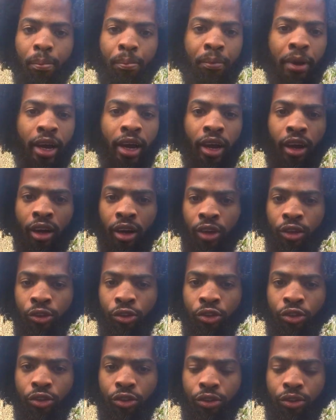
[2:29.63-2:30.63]

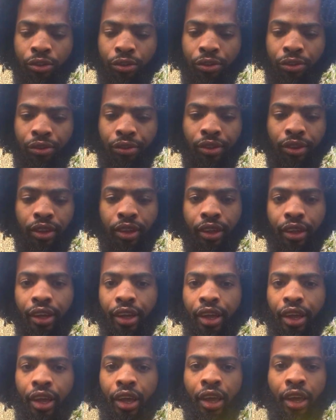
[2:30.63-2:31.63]
pals,
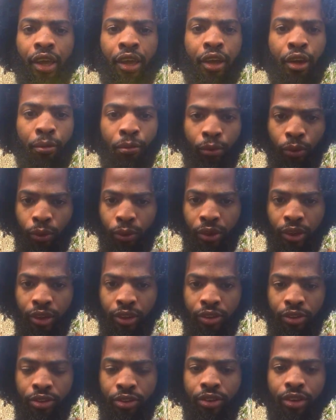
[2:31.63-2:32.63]

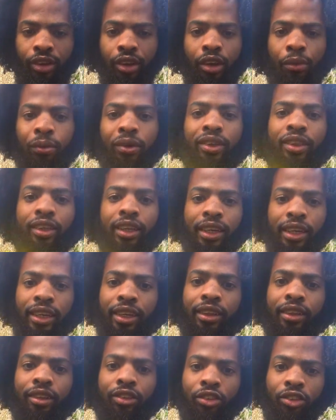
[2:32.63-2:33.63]
hemorrhoids
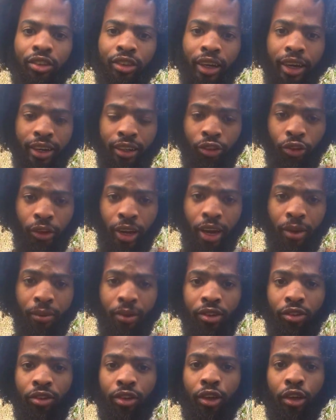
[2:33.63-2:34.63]
within the GI tract. What
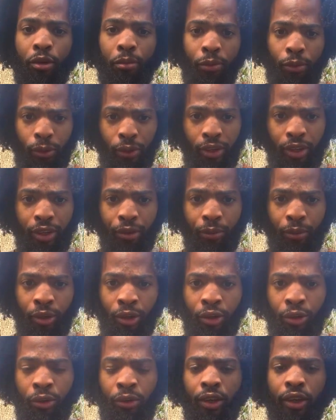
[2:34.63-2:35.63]
is a hemorrhoid?
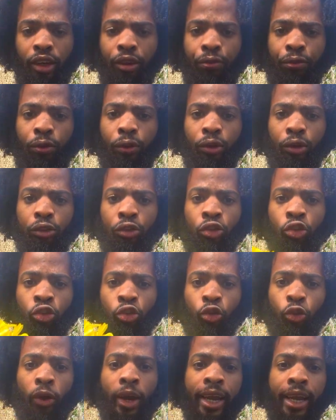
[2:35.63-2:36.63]
Well, if you're
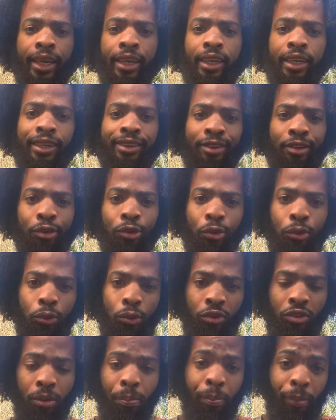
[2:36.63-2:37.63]
straining to
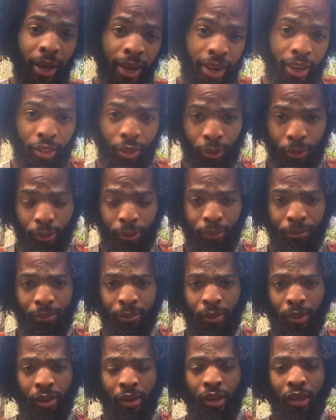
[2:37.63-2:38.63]
use the bathroom
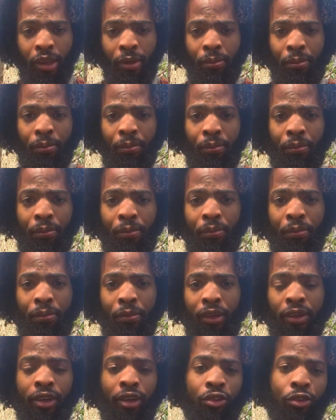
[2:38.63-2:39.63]

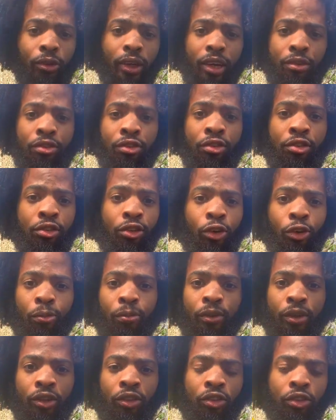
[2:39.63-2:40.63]
because you have so
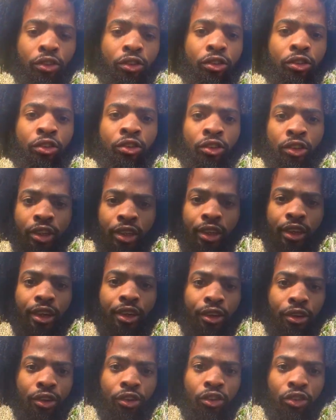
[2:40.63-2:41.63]
much shit in
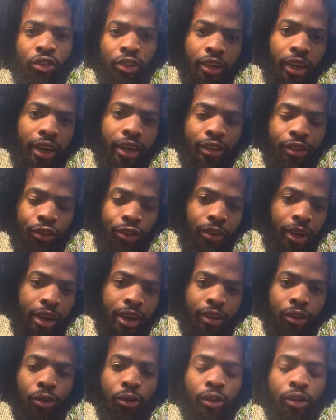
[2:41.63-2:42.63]
your GI
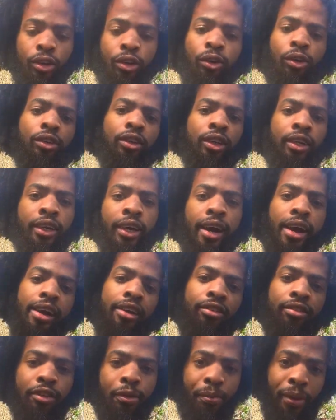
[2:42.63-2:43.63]
tract, you're literally
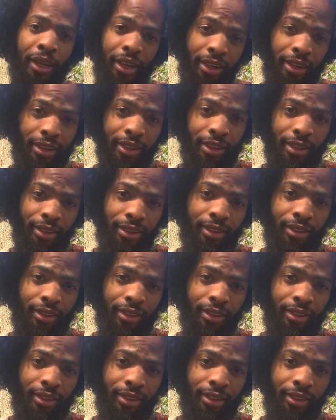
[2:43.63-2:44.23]
constipated,